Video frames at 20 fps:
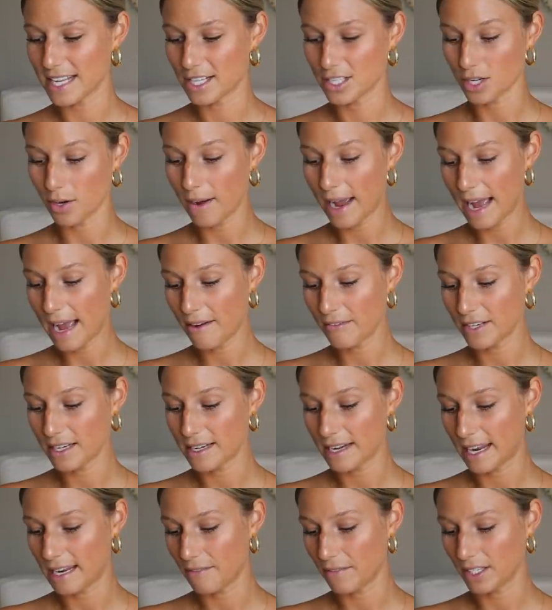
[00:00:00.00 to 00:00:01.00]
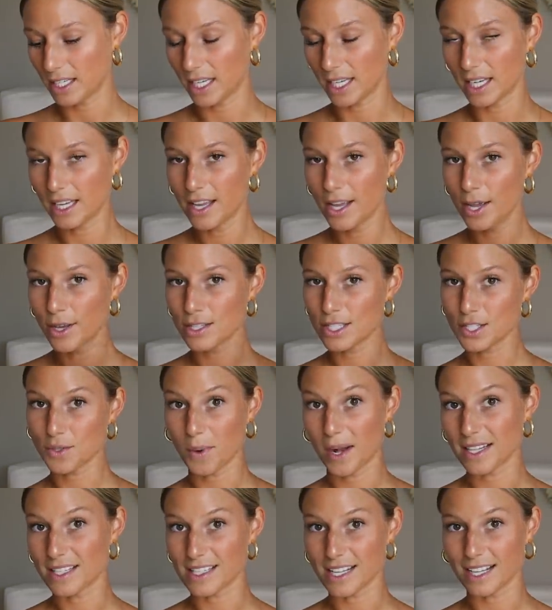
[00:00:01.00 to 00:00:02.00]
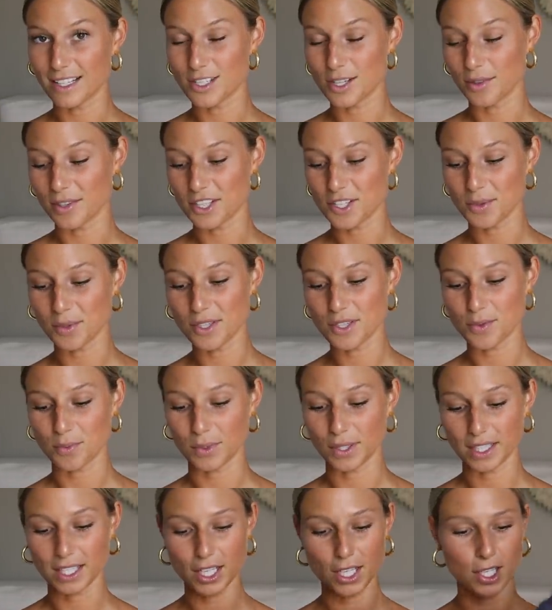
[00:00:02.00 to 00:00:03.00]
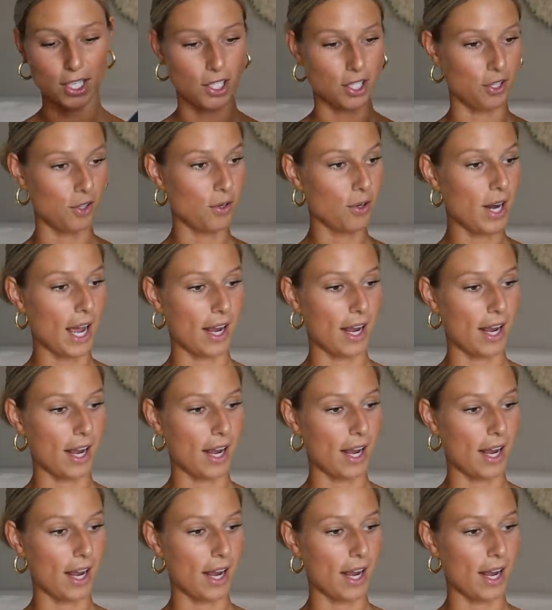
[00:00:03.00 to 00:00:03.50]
I don't have a navy sweat set, so this one's really cute.